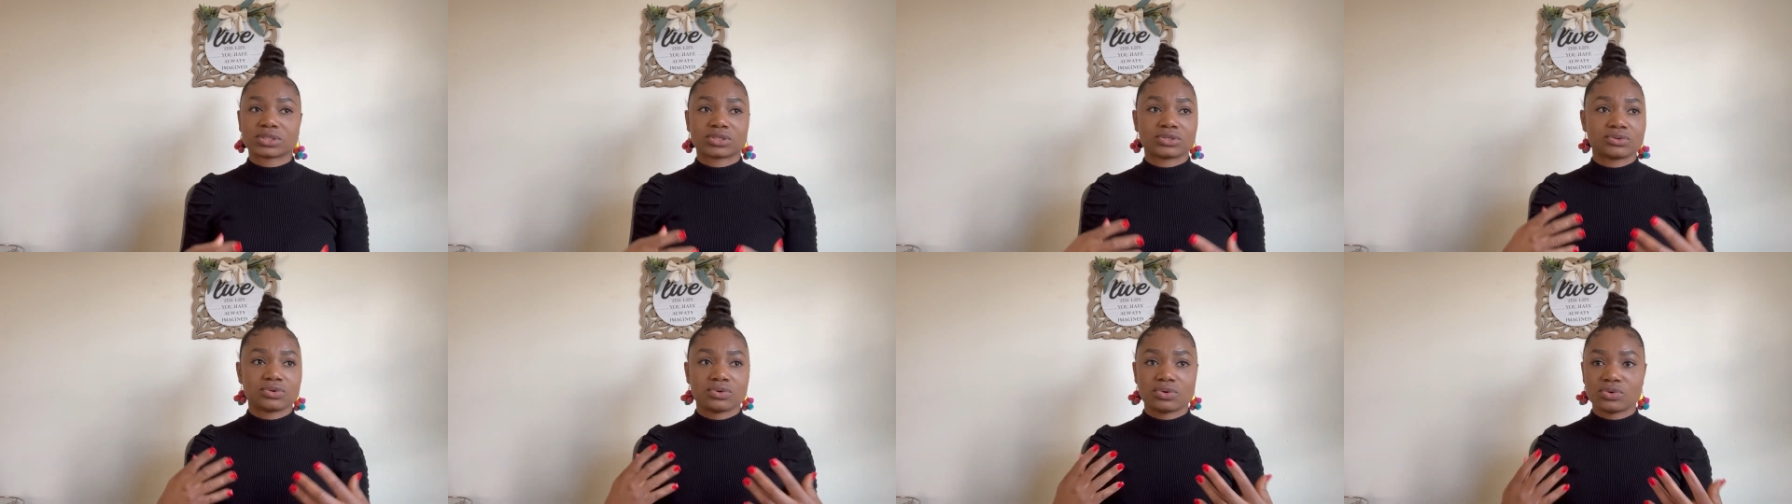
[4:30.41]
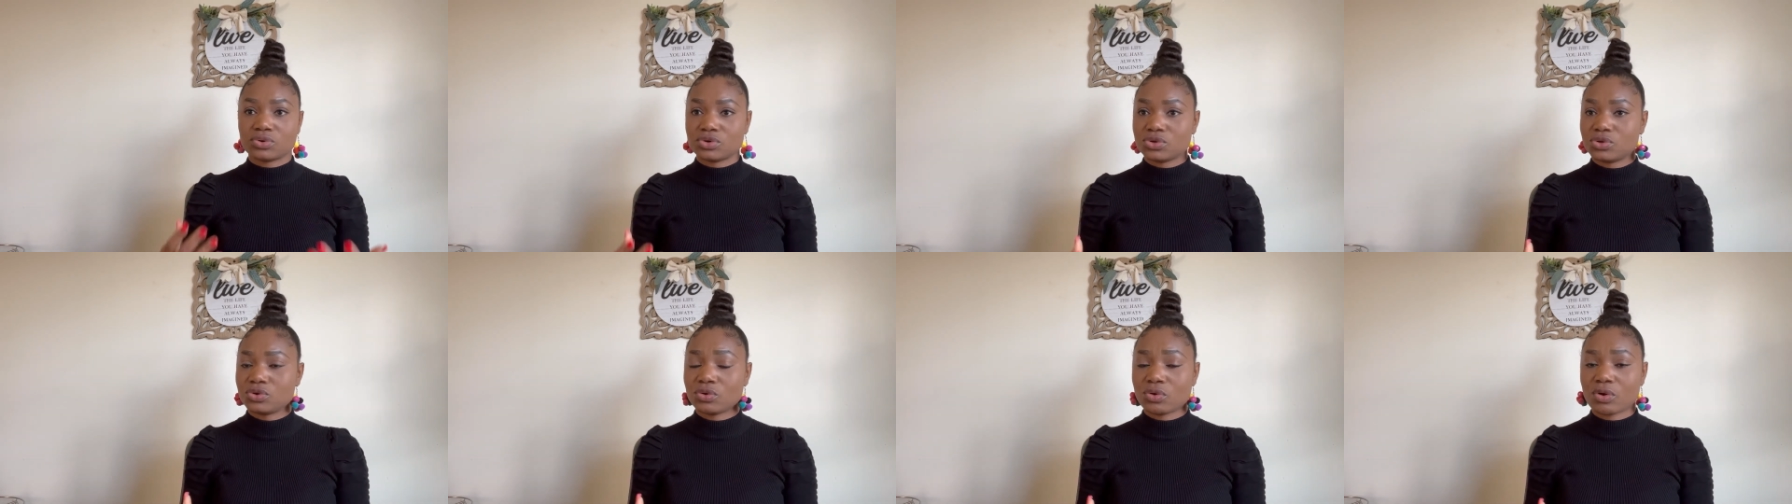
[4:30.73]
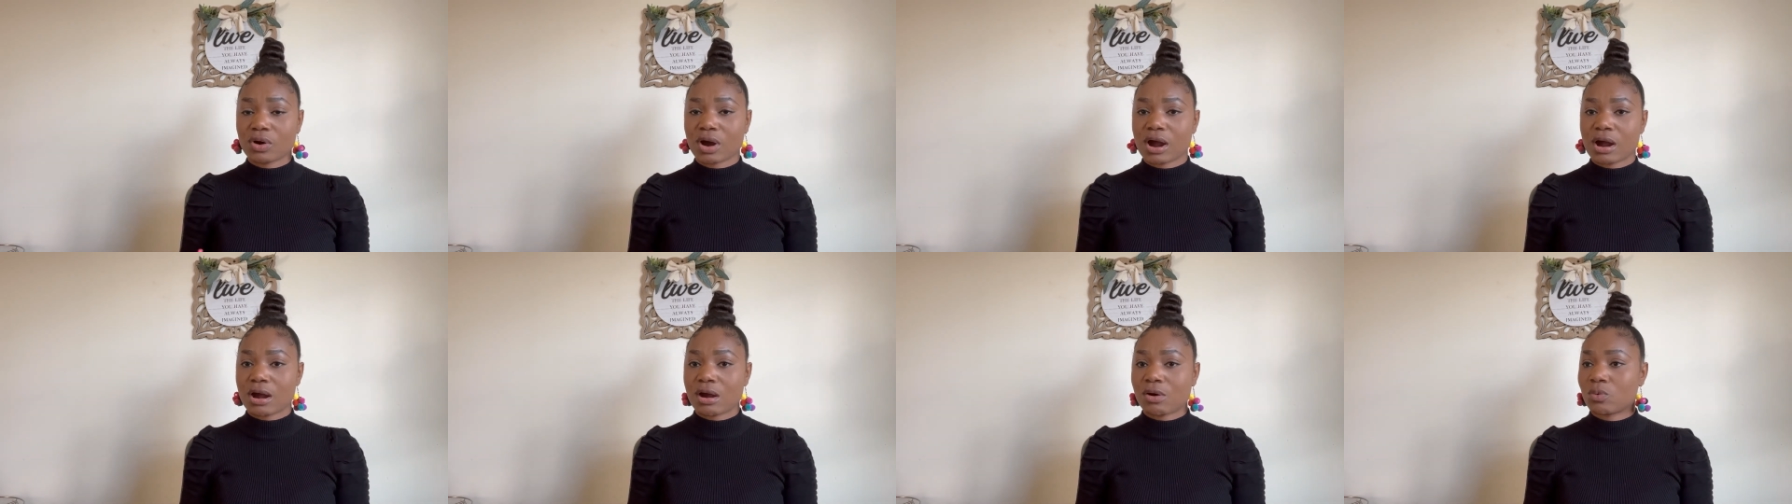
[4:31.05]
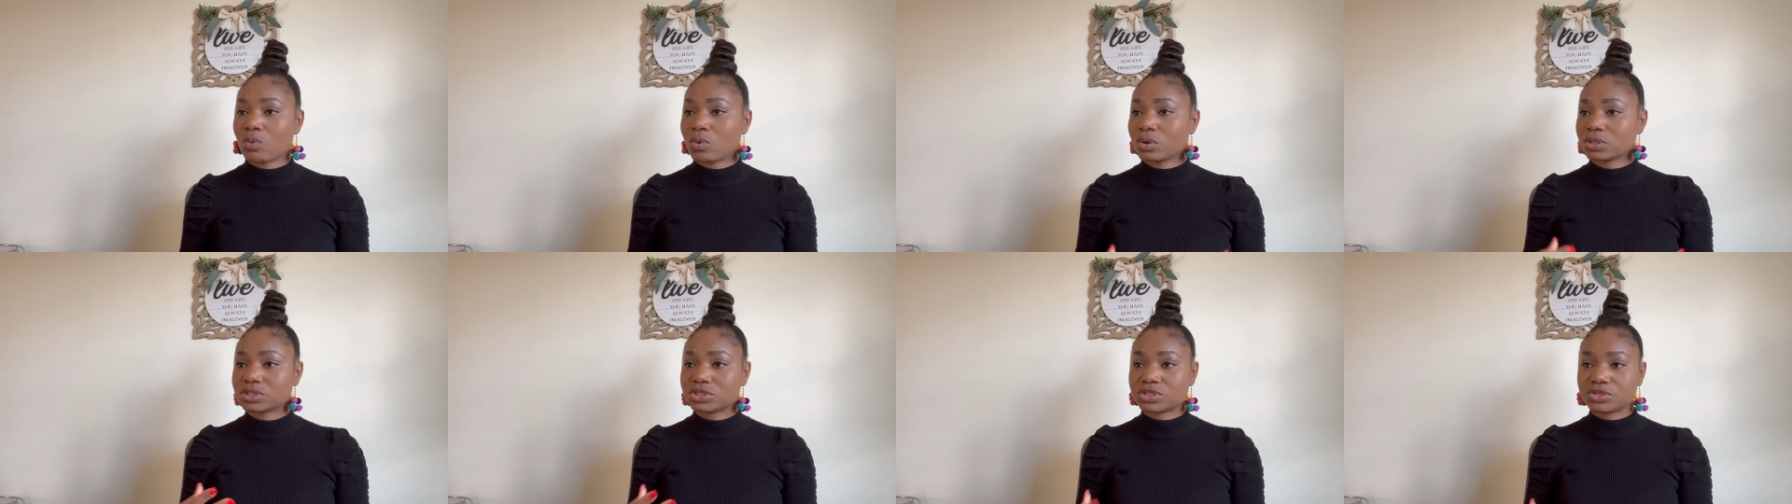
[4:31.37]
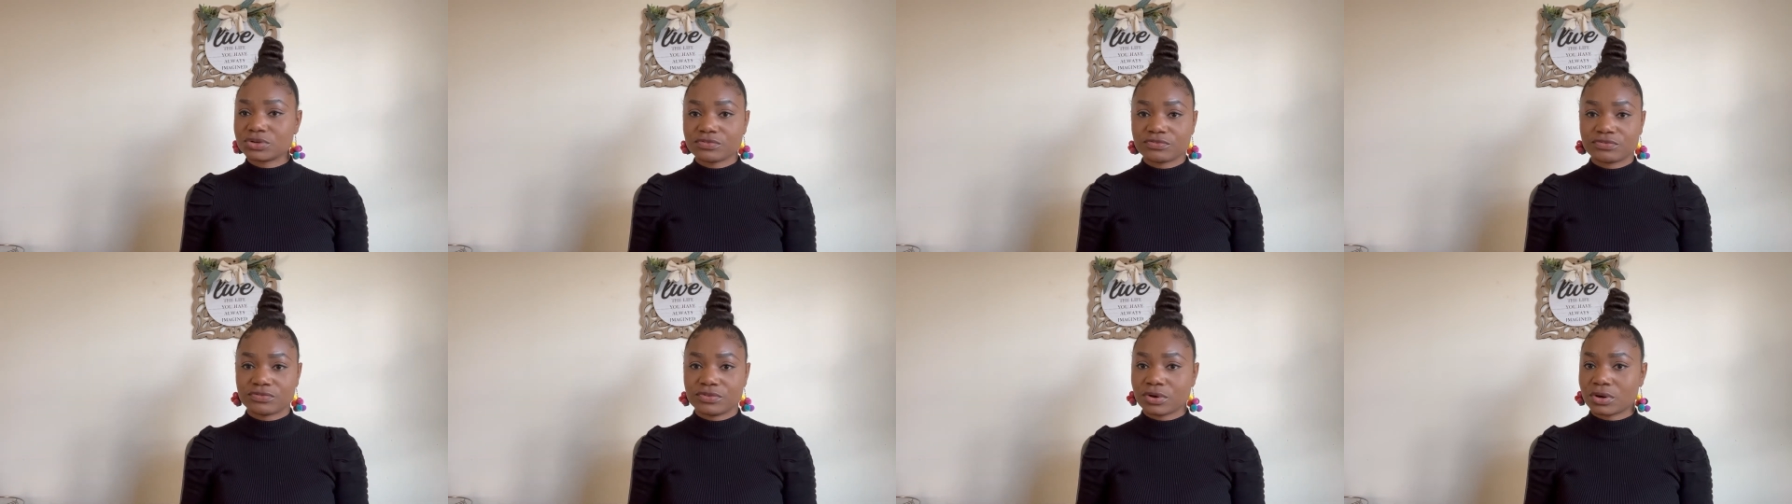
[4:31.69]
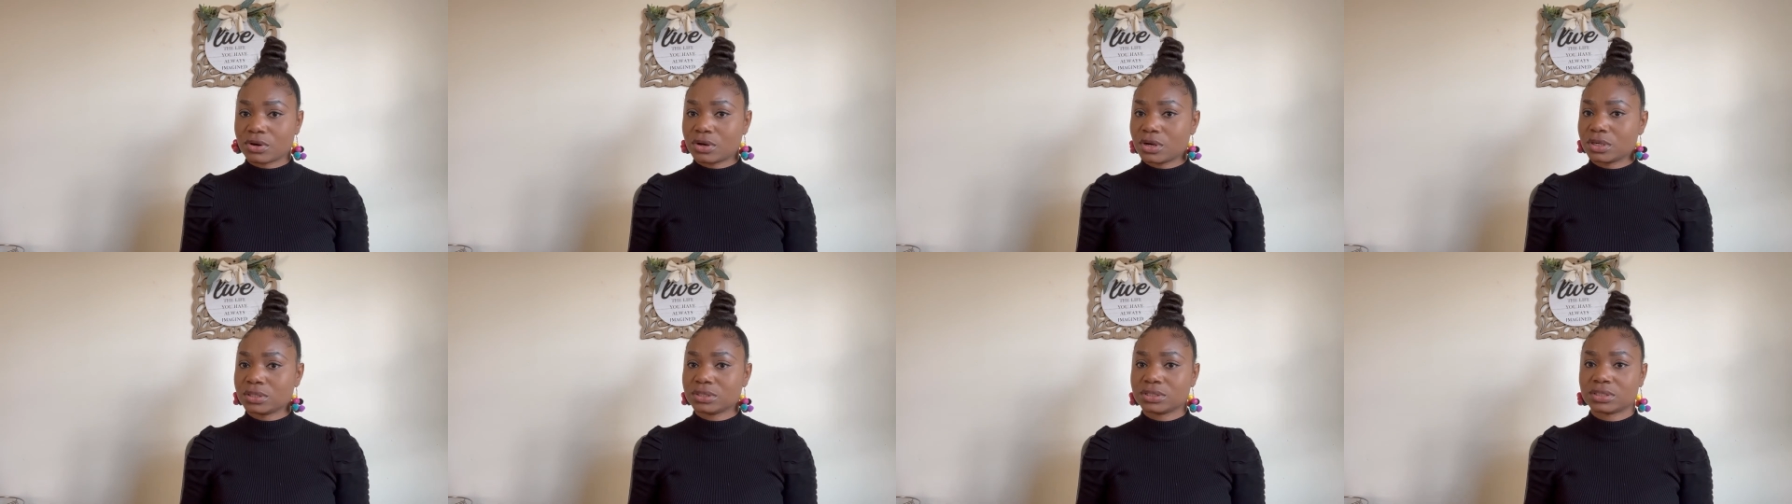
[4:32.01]
who you are, what you've
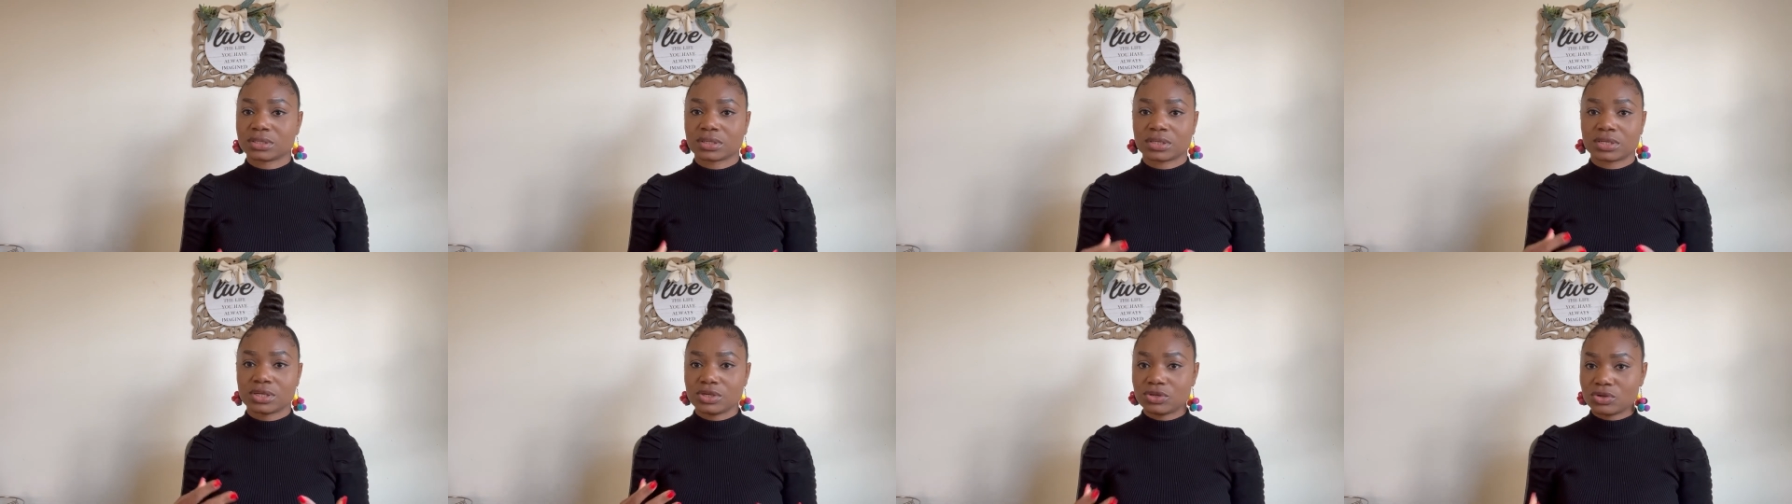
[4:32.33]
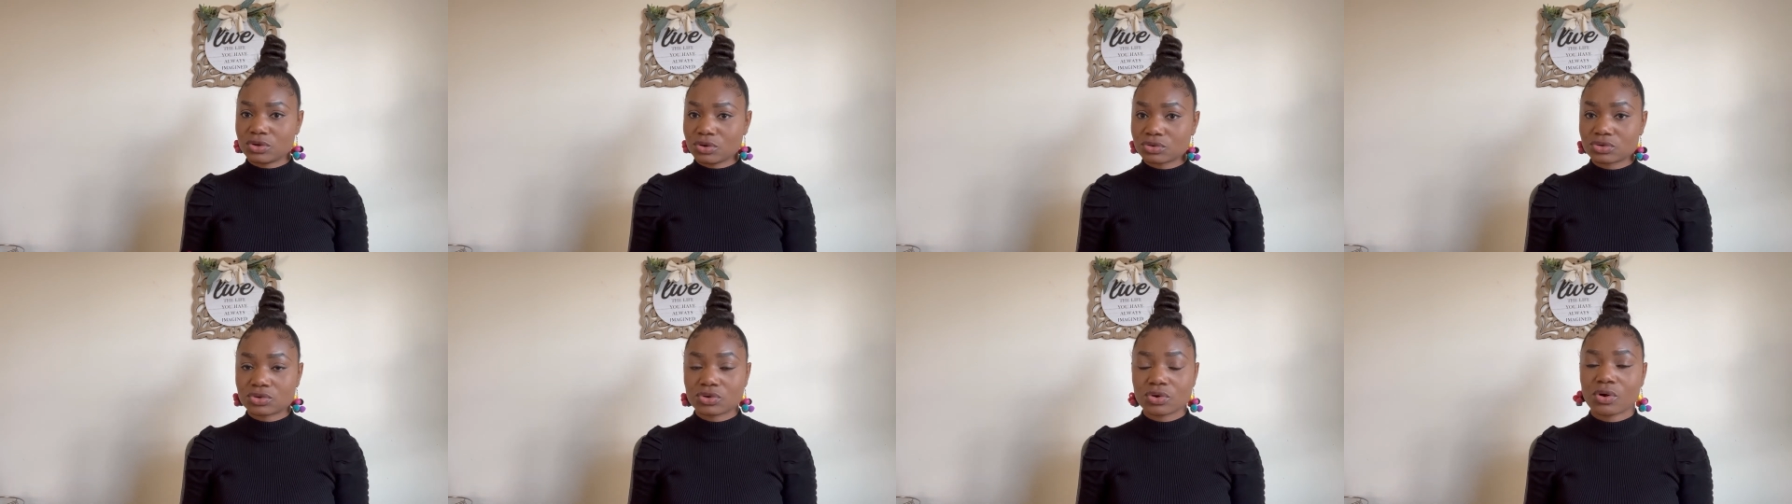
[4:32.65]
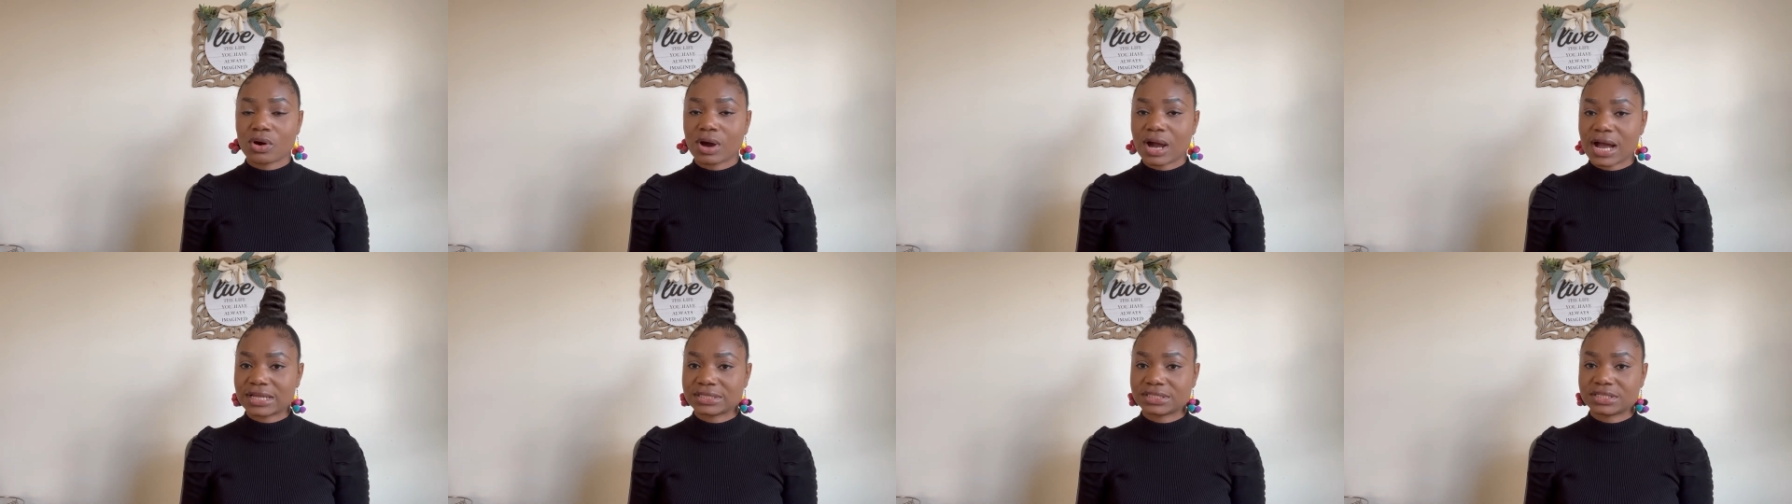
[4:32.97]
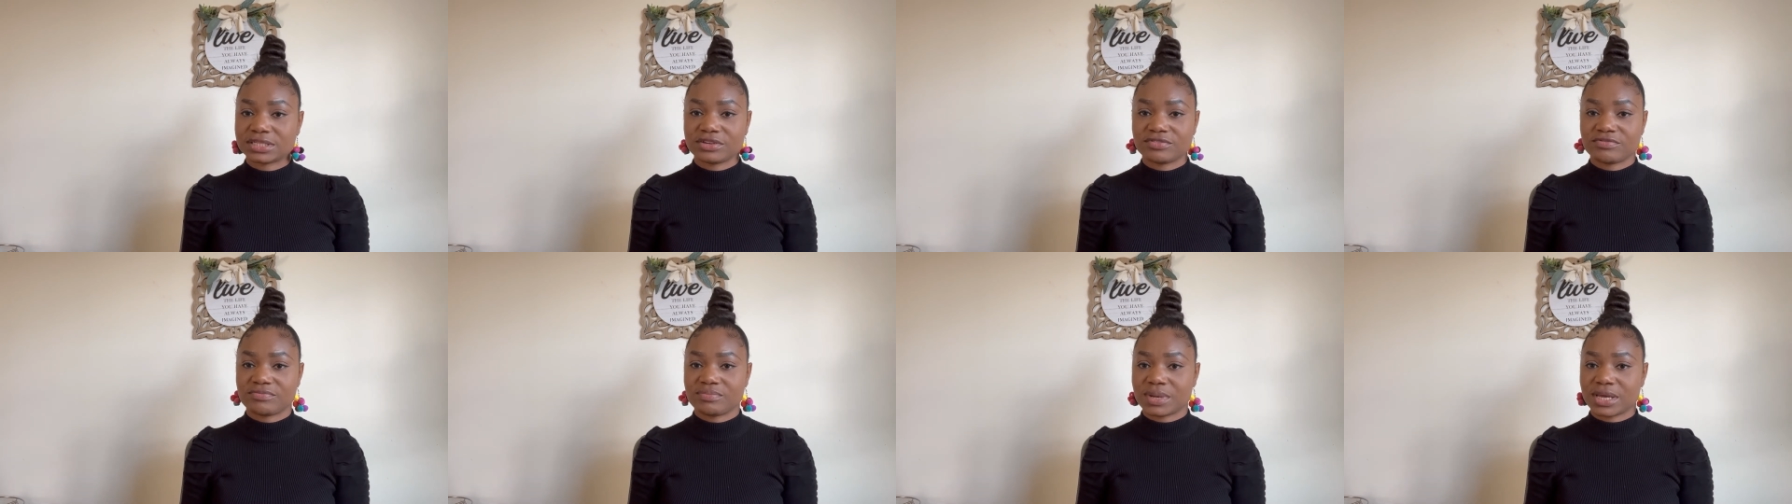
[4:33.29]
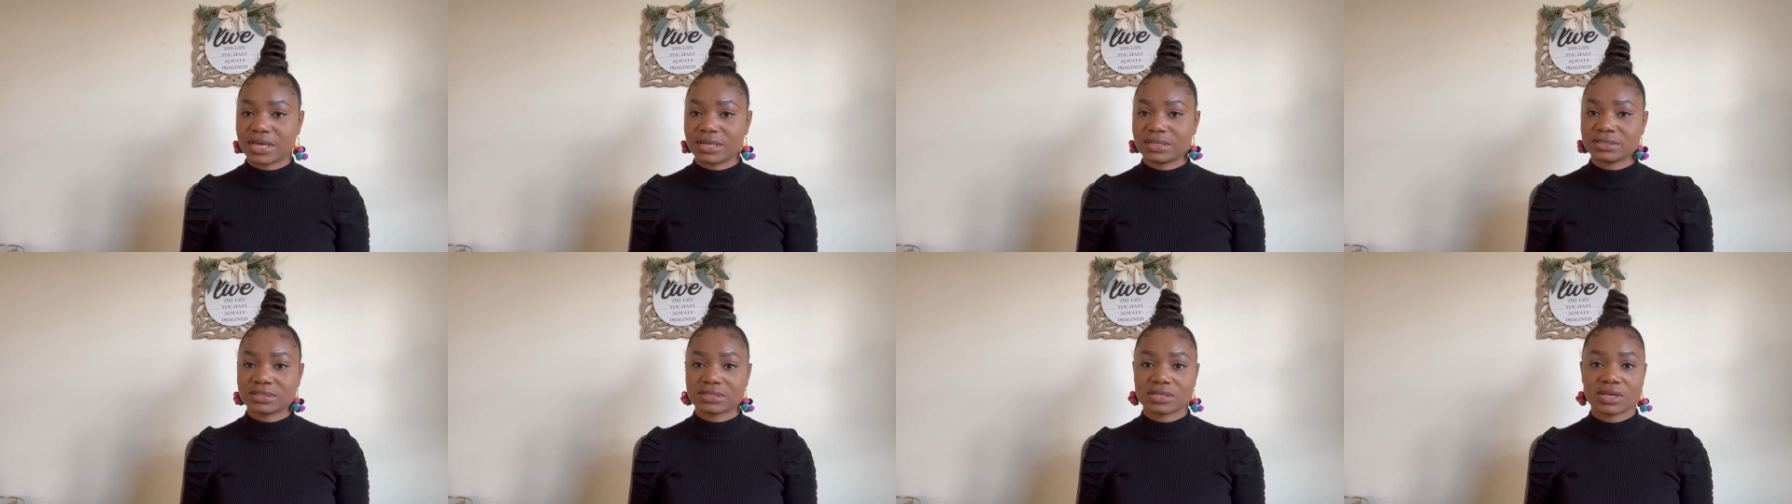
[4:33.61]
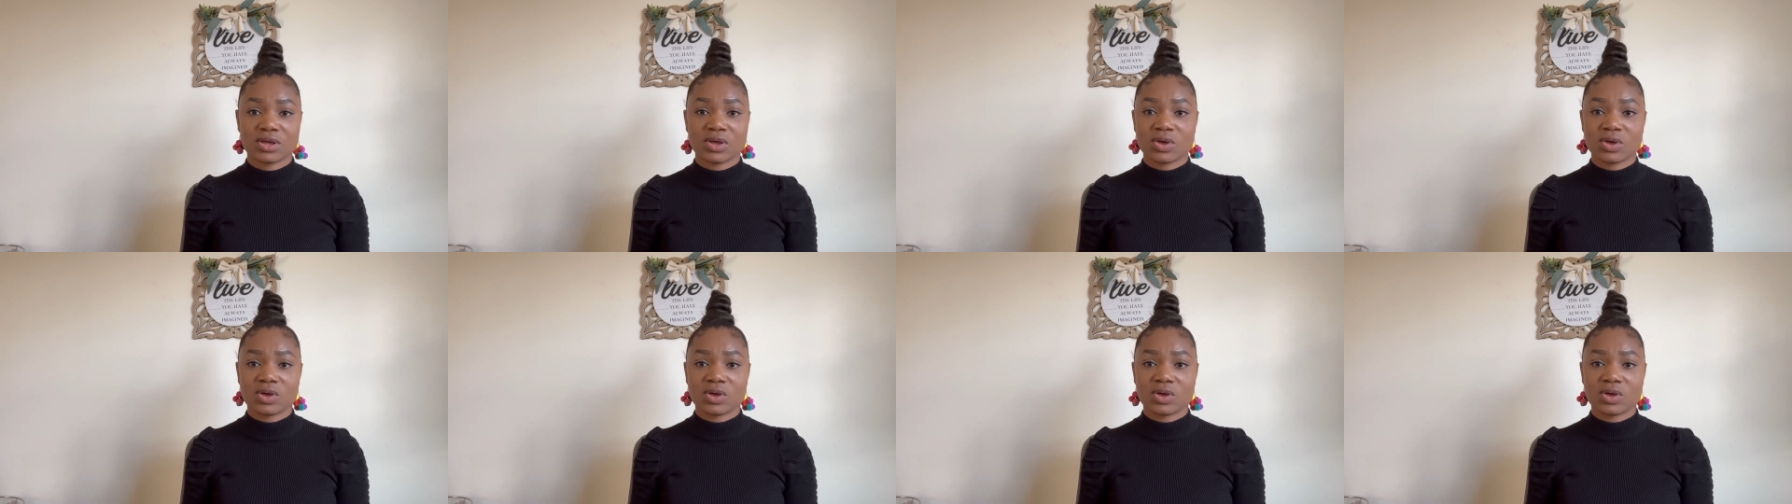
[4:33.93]
done, your achievement,